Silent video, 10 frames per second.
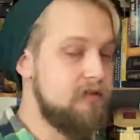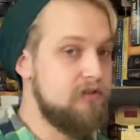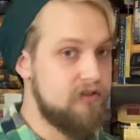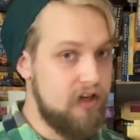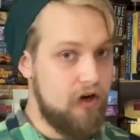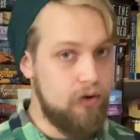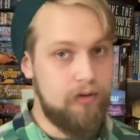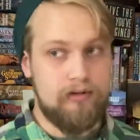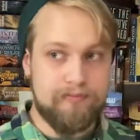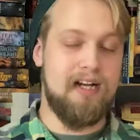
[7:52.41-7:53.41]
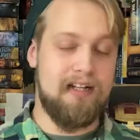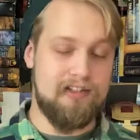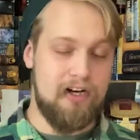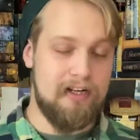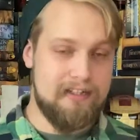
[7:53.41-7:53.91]
So
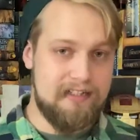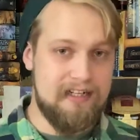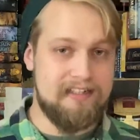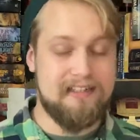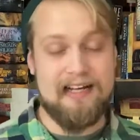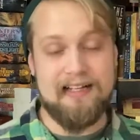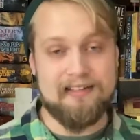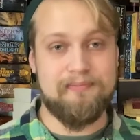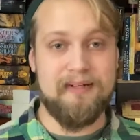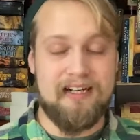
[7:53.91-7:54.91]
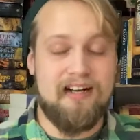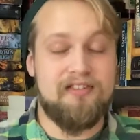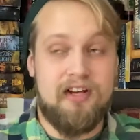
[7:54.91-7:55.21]
it's dense because